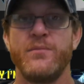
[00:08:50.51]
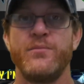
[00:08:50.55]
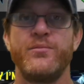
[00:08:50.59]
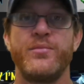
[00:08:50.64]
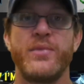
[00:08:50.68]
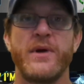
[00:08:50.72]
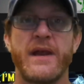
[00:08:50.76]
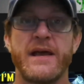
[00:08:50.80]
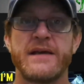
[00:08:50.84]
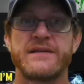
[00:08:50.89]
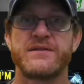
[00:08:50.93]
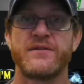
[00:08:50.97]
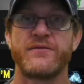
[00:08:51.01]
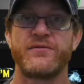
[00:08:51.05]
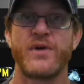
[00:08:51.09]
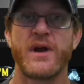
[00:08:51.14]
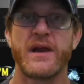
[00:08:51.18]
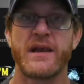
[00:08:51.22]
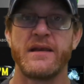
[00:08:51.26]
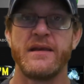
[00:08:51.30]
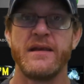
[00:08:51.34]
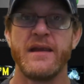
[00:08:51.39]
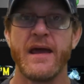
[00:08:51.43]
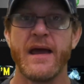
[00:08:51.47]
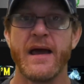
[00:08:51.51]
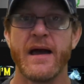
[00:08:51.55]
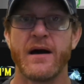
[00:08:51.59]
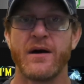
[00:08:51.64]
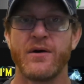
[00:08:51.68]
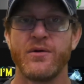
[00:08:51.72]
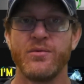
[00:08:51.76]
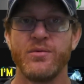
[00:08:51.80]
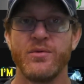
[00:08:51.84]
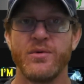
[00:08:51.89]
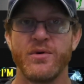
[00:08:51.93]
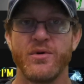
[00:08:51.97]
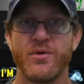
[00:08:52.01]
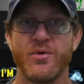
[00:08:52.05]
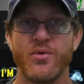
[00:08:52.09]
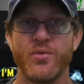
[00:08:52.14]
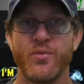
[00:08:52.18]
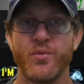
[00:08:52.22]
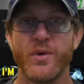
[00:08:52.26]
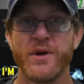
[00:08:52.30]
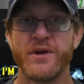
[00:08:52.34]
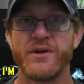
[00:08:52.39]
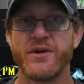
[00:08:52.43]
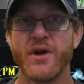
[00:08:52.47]
But as of right now,
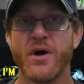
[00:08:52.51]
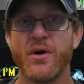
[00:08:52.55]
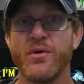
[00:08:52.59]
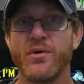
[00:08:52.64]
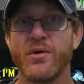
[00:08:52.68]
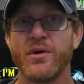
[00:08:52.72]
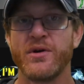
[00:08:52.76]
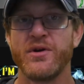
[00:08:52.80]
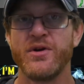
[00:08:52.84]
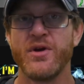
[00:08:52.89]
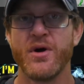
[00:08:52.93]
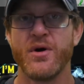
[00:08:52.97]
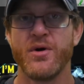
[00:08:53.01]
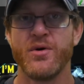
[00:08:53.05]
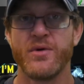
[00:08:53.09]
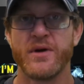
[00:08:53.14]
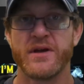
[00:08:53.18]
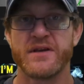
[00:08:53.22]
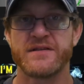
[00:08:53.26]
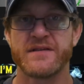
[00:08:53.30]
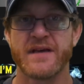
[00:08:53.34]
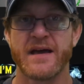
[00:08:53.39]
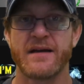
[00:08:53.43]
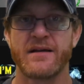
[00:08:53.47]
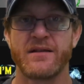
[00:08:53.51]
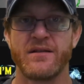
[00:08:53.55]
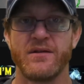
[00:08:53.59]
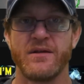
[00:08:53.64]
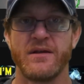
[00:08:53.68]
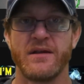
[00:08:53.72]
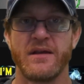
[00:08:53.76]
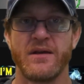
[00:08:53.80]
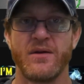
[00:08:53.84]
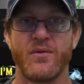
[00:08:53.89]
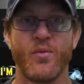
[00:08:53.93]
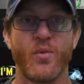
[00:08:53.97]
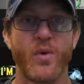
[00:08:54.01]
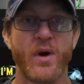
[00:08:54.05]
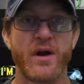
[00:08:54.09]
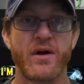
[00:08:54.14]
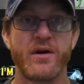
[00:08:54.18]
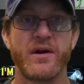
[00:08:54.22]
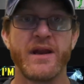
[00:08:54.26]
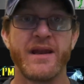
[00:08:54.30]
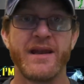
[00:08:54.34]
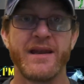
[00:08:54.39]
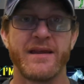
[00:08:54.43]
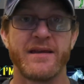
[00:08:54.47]
we don't know exactly where
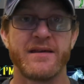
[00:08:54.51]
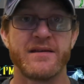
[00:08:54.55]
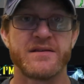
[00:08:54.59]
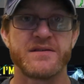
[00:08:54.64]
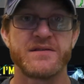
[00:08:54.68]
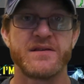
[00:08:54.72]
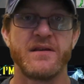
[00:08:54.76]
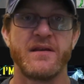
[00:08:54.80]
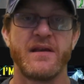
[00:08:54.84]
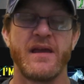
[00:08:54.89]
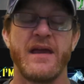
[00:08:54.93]
it is,